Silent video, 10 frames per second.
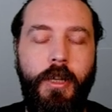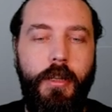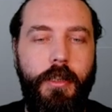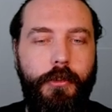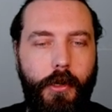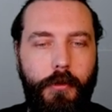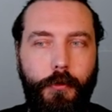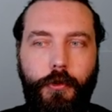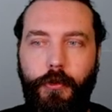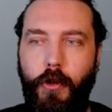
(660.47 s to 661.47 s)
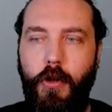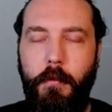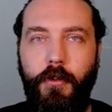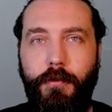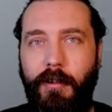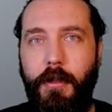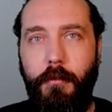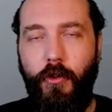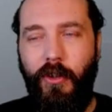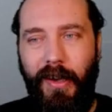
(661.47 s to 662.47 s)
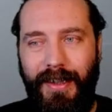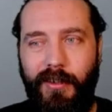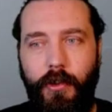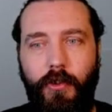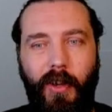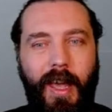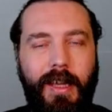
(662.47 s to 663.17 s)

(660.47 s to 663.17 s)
The Eternal Storm is very much catered to